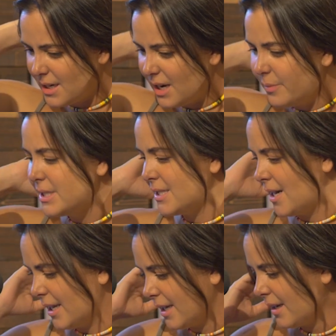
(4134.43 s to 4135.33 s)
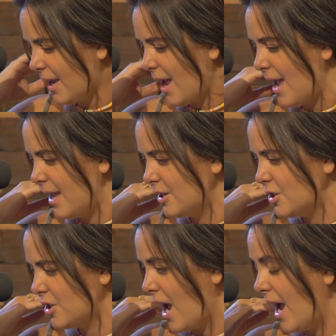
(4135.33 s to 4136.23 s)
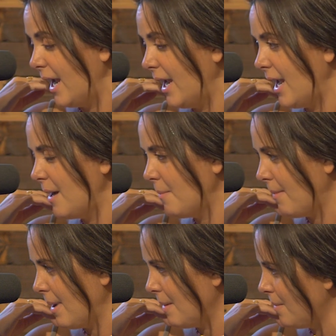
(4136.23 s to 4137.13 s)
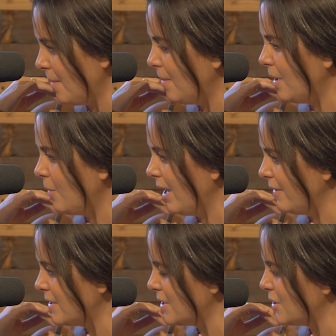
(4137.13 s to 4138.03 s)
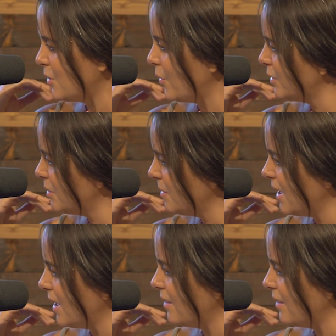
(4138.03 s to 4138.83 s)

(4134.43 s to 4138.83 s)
It was stunning. And my midwives told me,